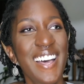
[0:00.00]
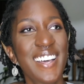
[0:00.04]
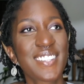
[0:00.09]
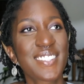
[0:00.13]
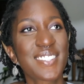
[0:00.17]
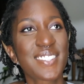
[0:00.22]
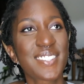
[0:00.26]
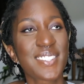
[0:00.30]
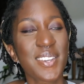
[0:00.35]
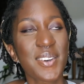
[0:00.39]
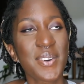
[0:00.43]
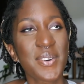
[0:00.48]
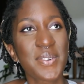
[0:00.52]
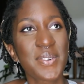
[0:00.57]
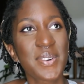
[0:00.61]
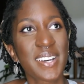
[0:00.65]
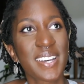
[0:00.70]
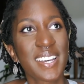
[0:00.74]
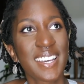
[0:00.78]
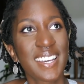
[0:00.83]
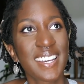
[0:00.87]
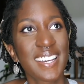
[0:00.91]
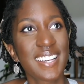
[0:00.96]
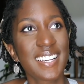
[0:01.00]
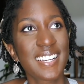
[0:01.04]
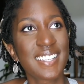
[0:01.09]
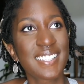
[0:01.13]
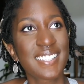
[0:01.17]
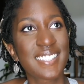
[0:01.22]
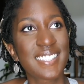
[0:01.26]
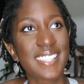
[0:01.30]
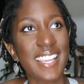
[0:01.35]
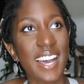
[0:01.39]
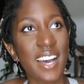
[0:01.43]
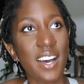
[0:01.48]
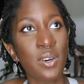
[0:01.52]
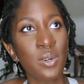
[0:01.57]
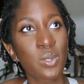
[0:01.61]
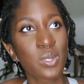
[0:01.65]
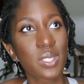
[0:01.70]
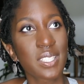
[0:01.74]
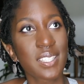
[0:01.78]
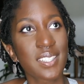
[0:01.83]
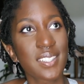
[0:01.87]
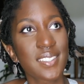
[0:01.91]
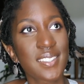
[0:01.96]
So,
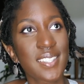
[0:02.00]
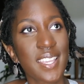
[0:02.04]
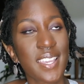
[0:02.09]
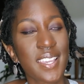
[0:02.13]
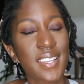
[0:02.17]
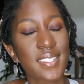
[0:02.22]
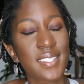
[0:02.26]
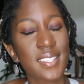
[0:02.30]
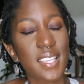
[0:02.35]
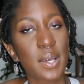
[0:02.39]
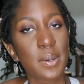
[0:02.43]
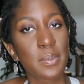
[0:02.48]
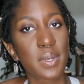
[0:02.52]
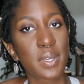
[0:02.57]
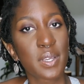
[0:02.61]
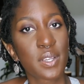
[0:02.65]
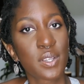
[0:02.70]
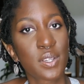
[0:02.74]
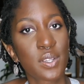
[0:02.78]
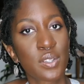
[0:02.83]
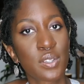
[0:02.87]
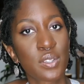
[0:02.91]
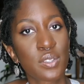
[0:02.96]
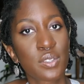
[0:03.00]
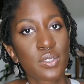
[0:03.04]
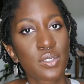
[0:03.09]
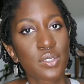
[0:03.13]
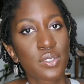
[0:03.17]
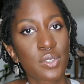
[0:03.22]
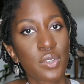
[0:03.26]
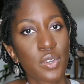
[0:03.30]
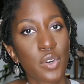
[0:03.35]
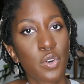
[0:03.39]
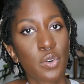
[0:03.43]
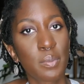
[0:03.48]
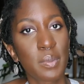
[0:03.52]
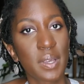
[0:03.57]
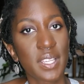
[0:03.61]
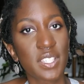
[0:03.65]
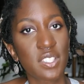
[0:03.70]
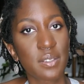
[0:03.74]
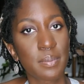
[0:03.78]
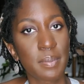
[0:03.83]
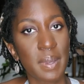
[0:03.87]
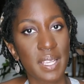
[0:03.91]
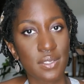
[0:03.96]
doubt takes up so
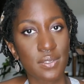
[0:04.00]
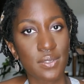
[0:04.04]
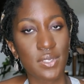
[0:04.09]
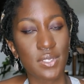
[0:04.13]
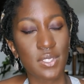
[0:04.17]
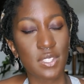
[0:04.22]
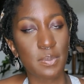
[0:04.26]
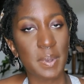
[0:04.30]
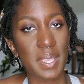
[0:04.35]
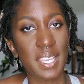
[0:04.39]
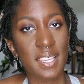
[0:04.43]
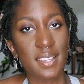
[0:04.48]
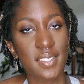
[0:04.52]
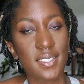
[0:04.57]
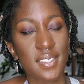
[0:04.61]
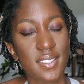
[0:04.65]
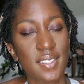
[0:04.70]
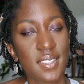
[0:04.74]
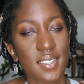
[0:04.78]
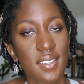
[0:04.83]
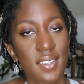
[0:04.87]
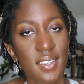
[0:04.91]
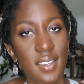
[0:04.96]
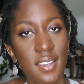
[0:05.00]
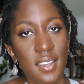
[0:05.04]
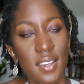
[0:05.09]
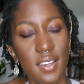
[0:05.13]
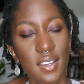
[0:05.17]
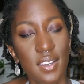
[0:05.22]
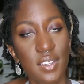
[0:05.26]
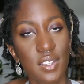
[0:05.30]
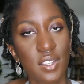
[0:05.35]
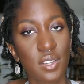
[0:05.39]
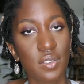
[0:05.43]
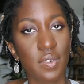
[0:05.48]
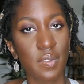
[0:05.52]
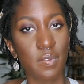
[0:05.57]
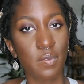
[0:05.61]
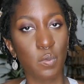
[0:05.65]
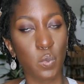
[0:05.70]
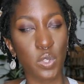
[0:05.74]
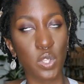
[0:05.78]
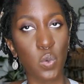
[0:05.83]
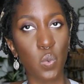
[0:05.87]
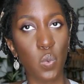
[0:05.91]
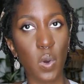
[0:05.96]
much mental space.
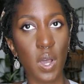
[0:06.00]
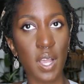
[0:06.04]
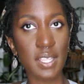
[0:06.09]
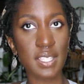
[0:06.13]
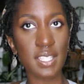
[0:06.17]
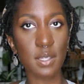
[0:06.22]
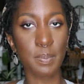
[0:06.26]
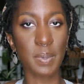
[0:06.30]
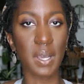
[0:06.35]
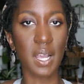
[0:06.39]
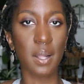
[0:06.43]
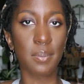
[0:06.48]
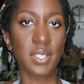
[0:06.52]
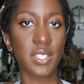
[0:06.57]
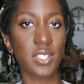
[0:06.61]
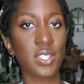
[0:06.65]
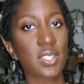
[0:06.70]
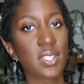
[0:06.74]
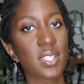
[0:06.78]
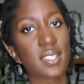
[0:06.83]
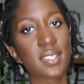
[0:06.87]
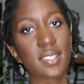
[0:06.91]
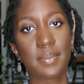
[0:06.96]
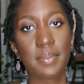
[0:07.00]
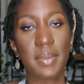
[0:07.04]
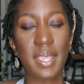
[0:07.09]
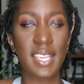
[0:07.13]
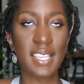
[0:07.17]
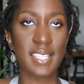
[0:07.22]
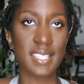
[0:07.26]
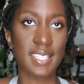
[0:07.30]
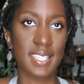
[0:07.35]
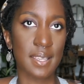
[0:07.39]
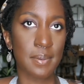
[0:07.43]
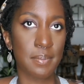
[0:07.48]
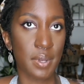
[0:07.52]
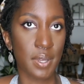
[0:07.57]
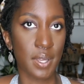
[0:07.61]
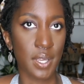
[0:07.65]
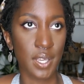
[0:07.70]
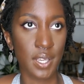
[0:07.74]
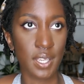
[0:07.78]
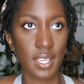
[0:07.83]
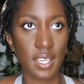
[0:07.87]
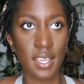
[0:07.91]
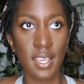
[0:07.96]
You want to publish this amazing
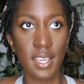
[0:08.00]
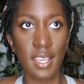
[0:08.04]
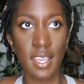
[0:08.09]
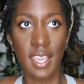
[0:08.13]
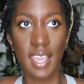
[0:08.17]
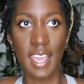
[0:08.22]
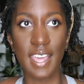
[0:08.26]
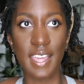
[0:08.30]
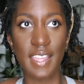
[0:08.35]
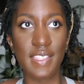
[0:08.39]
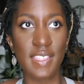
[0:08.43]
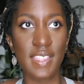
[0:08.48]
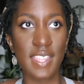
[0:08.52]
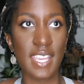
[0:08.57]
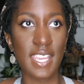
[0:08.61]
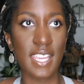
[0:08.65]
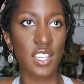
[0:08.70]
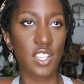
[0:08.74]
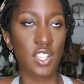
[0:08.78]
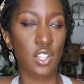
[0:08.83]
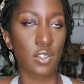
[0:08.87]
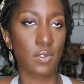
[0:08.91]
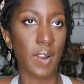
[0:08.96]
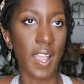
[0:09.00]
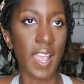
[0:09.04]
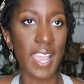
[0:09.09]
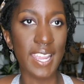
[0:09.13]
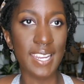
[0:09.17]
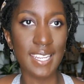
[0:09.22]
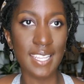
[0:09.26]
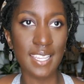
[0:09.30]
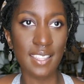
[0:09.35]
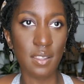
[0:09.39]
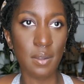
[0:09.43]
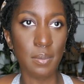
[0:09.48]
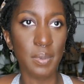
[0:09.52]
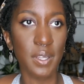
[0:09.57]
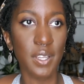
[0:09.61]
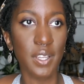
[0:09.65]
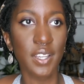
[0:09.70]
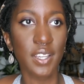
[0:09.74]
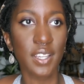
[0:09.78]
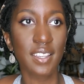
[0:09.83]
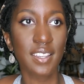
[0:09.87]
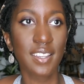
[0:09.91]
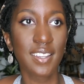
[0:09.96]
book, and then you're writing the
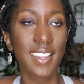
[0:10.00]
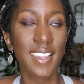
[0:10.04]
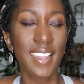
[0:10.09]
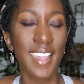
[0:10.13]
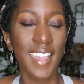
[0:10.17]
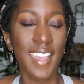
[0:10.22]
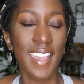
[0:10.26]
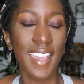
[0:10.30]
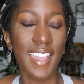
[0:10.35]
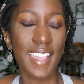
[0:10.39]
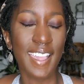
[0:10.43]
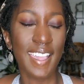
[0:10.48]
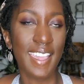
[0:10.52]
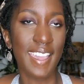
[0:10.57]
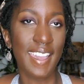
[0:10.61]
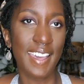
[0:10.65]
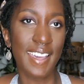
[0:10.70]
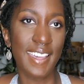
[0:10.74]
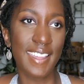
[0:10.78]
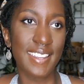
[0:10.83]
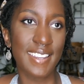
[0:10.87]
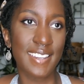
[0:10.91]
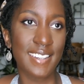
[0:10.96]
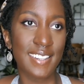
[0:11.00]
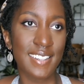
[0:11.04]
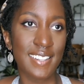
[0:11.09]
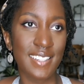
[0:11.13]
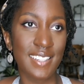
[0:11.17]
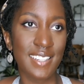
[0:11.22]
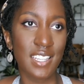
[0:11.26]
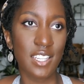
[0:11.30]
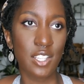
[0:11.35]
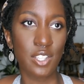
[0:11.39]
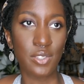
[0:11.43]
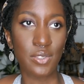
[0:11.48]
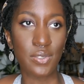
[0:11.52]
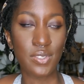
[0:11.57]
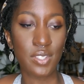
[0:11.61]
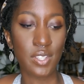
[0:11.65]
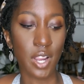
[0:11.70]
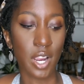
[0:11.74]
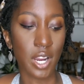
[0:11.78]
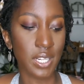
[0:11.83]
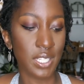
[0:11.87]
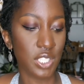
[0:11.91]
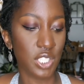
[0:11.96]
book, and you
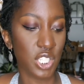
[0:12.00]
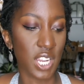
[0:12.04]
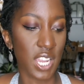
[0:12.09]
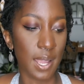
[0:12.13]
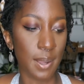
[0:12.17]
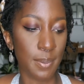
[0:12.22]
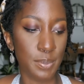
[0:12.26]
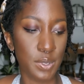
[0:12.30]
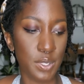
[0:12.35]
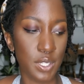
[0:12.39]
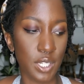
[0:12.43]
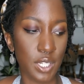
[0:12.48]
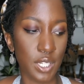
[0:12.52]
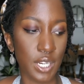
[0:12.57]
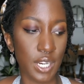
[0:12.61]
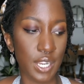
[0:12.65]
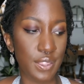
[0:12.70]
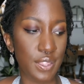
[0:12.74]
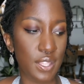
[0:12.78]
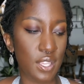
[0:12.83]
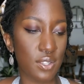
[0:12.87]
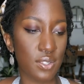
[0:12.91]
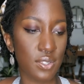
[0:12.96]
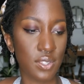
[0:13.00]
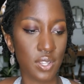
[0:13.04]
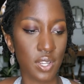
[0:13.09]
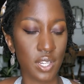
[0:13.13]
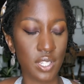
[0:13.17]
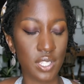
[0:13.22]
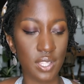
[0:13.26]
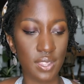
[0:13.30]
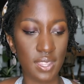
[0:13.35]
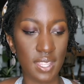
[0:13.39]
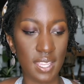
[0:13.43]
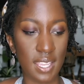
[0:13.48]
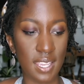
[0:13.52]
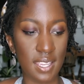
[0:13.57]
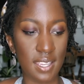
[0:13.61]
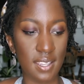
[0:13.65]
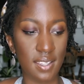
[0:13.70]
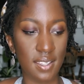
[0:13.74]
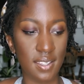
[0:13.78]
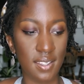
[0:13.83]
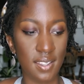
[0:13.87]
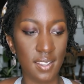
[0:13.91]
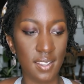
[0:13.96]
start a chapter, and then you start to think,